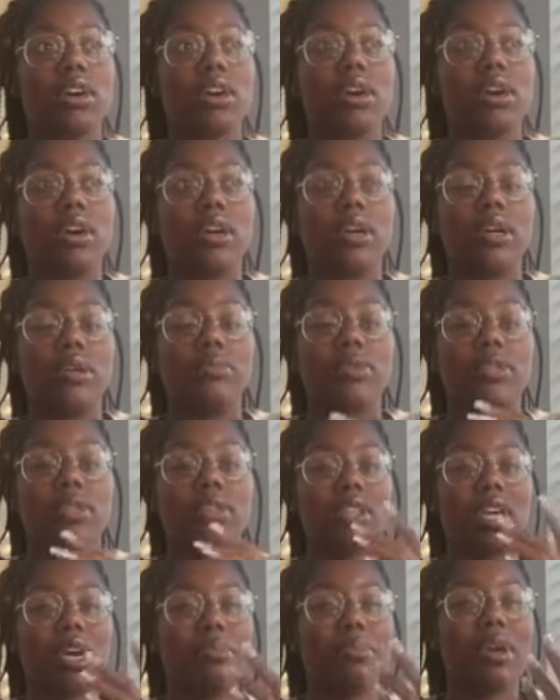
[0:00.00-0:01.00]
So
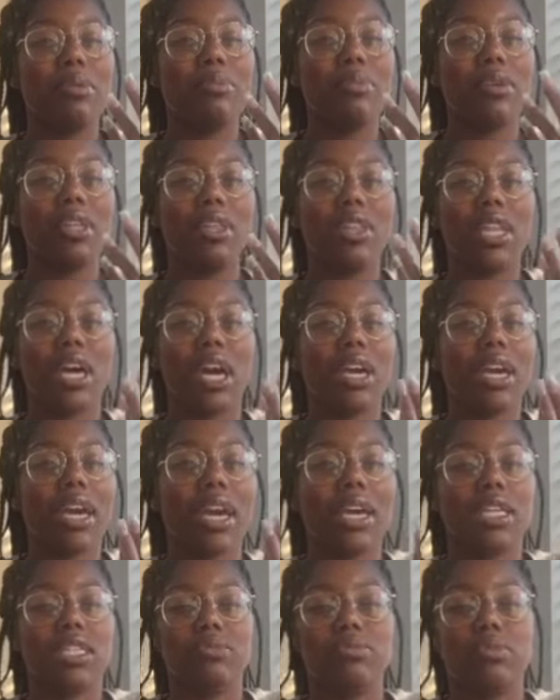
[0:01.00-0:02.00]
that made me not
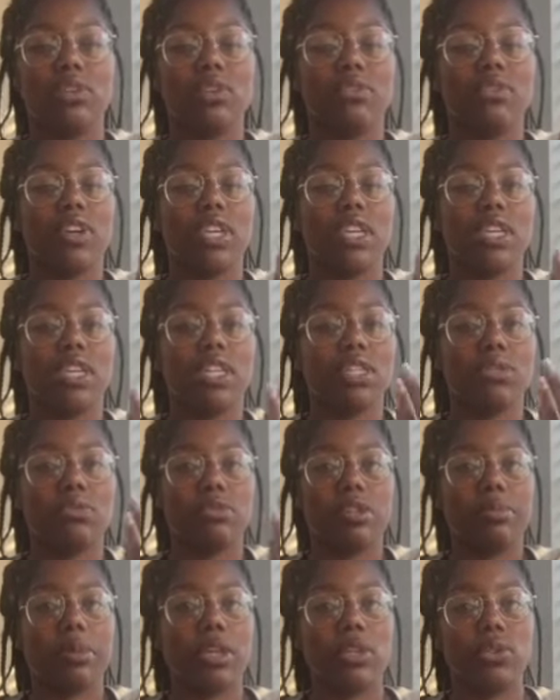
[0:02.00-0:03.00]
as motivated, because
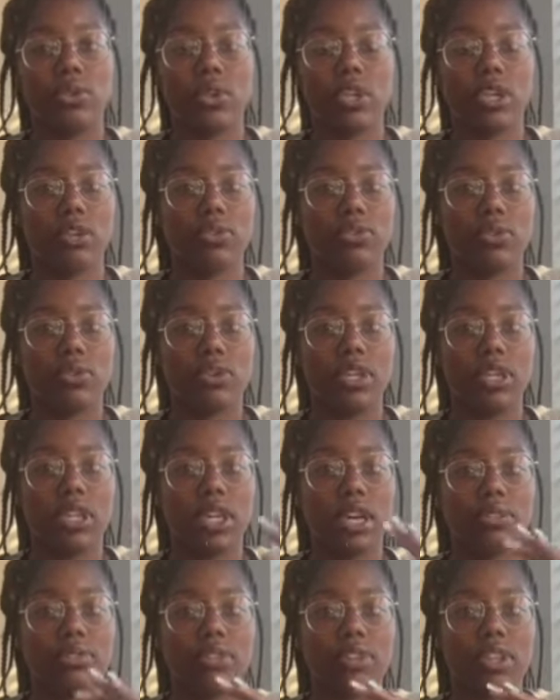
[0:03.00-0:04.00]
what am I doing it for?
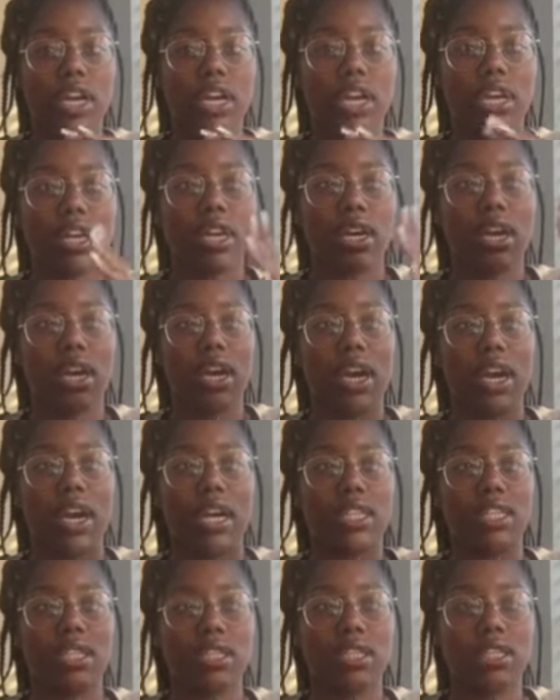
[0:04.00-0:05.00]
I feel like
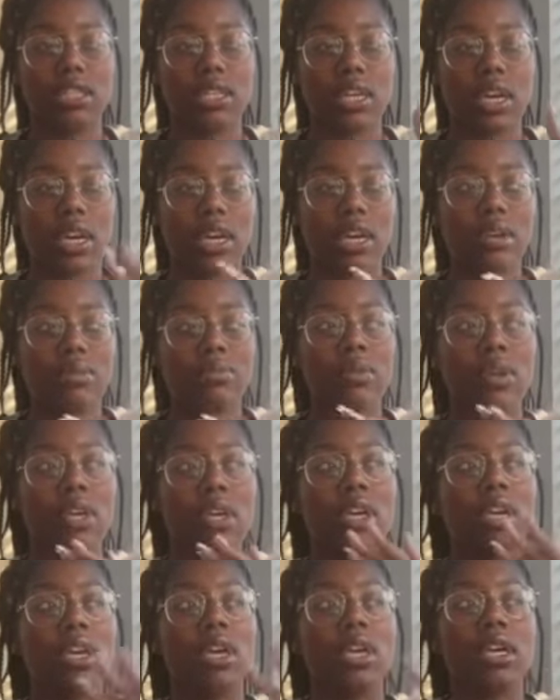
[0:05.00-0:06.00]
I took the time
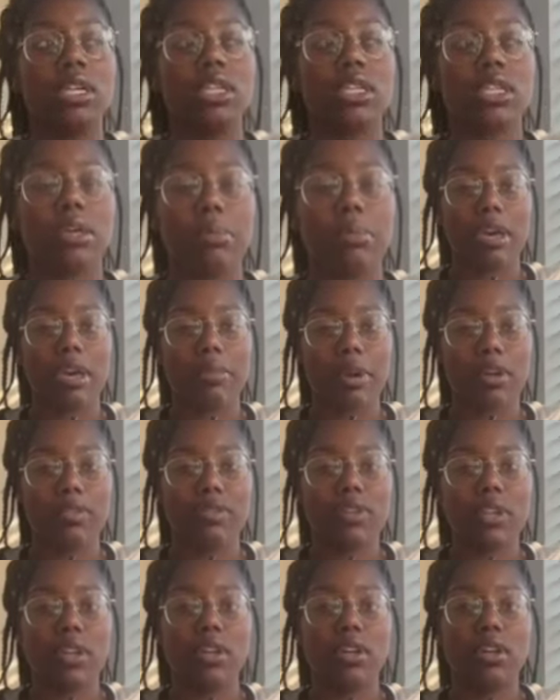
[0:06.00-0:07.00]
to my
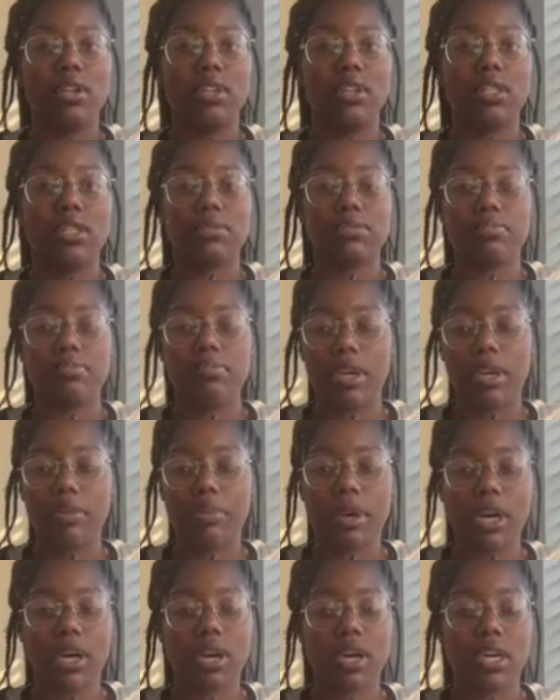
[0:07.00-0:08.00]
videos, made
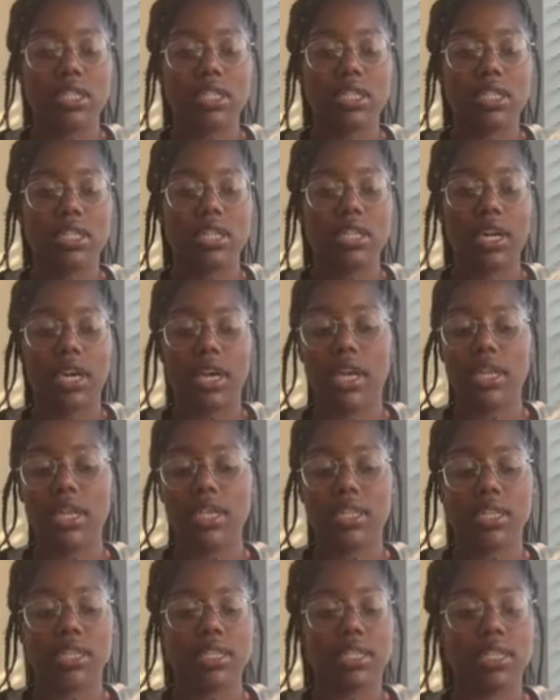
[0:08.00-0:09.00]
my content, I
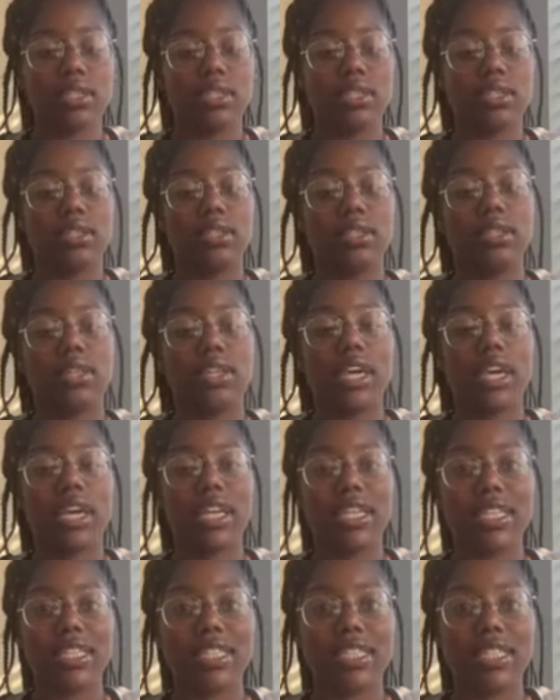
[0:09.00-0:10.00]
edited
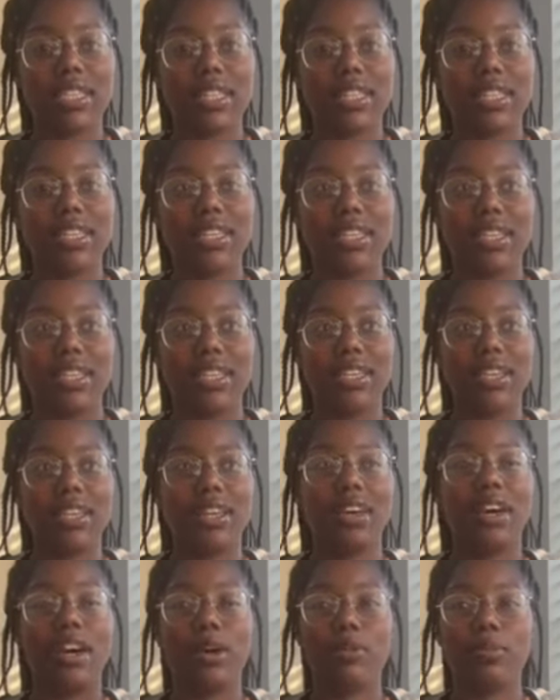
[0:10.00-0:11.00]
it,
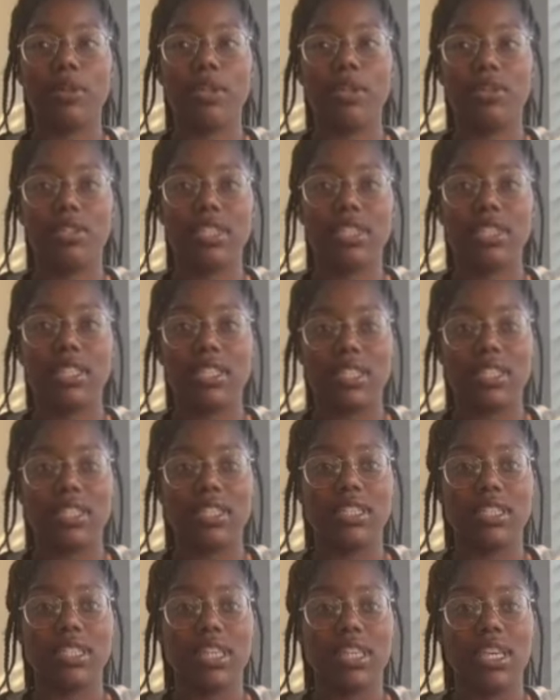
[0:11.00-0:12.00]
uploaded
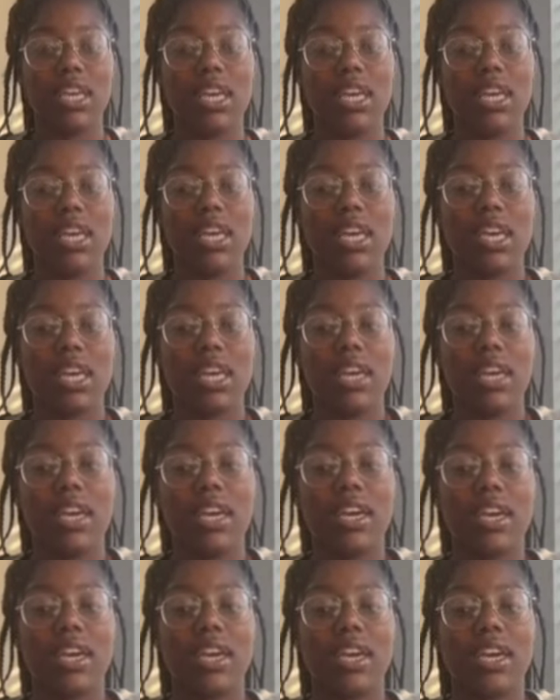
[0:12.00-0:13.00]
it,
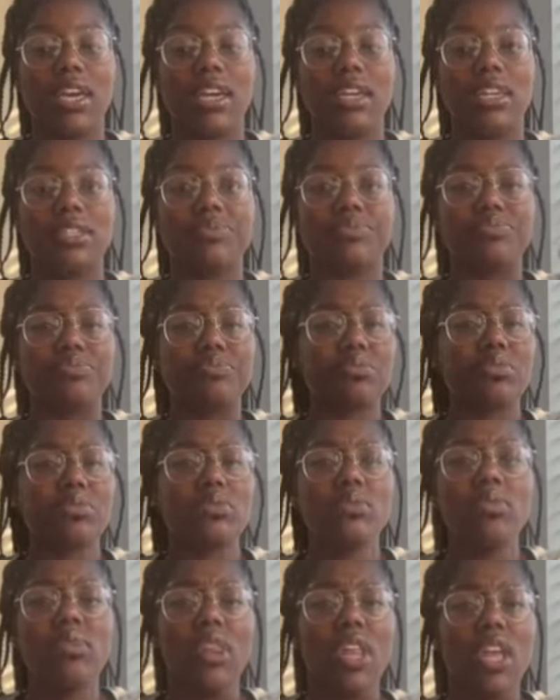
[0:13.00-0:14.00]
and
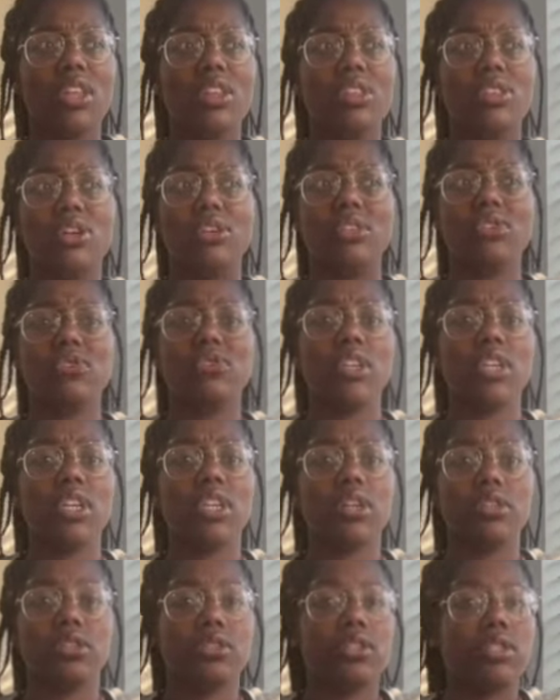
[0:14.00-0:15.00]
those
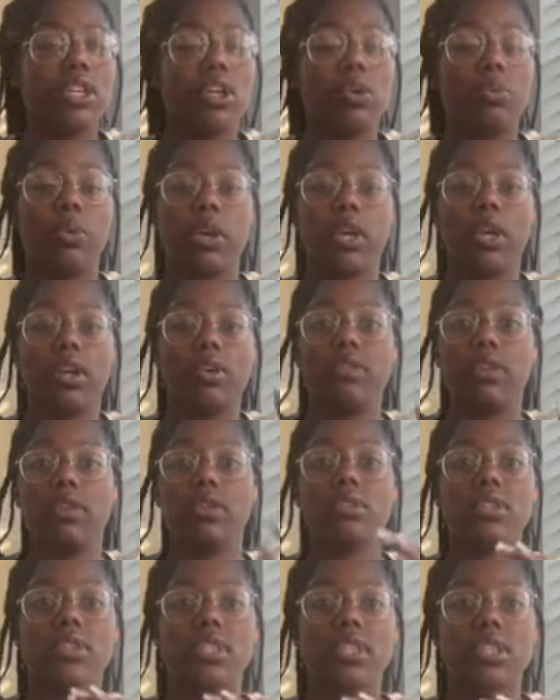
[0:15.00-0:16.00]
videos are still bringing
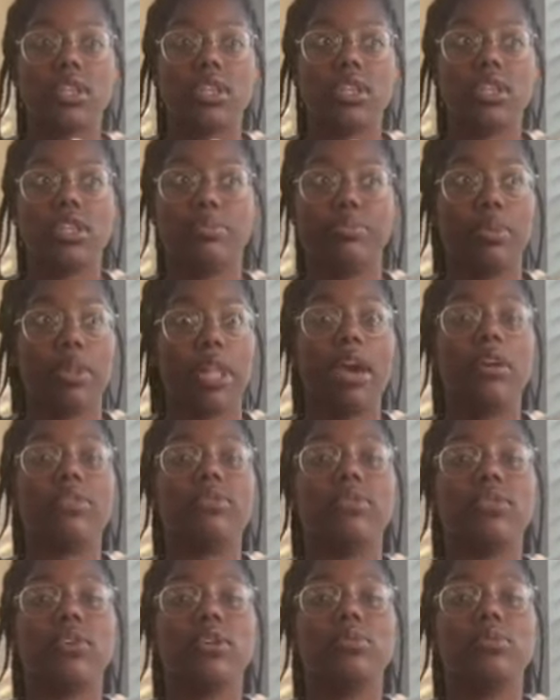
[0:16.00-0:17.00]
views to your
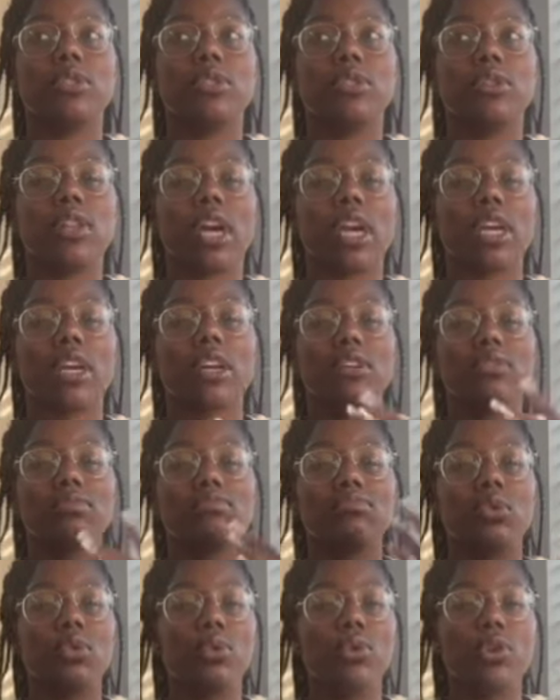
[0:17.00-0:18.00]
platform. So, like,
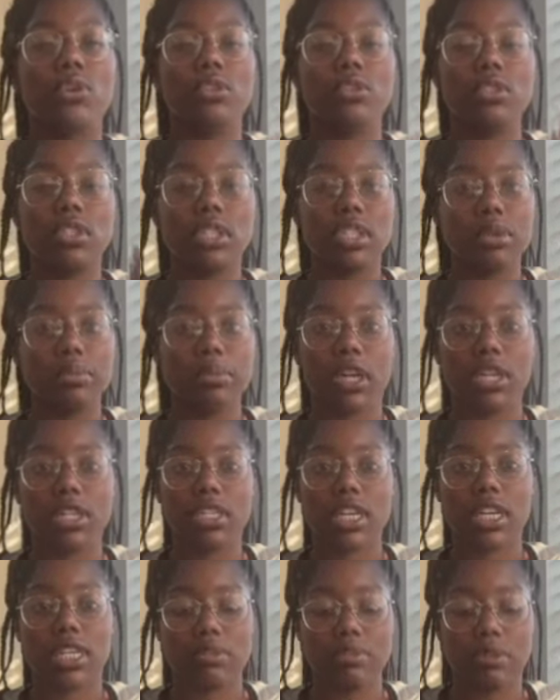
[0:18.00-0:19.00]
who are you to
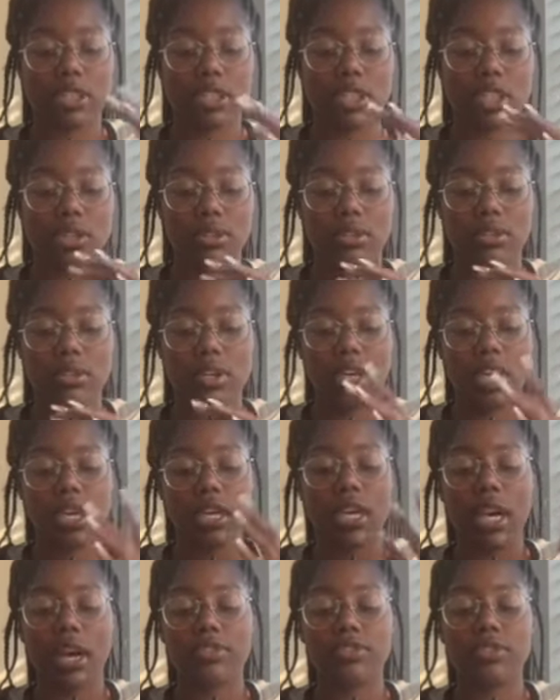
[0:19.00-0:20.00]
demonetize my channel
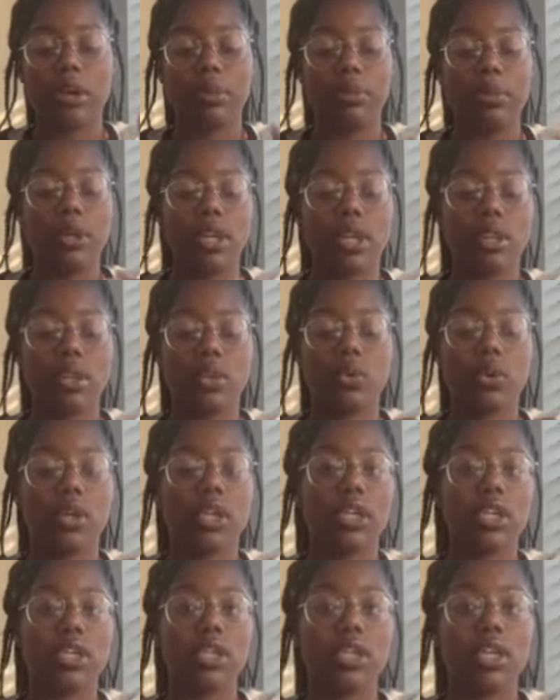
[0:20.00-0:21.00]
after I put in the
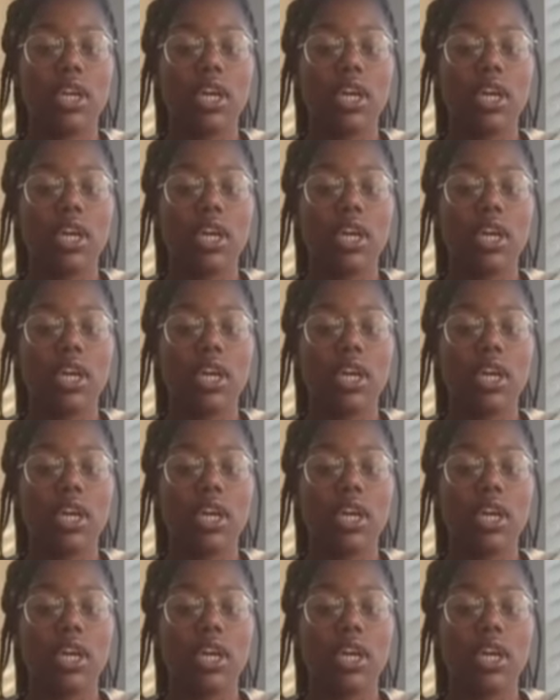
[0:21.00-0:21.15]
work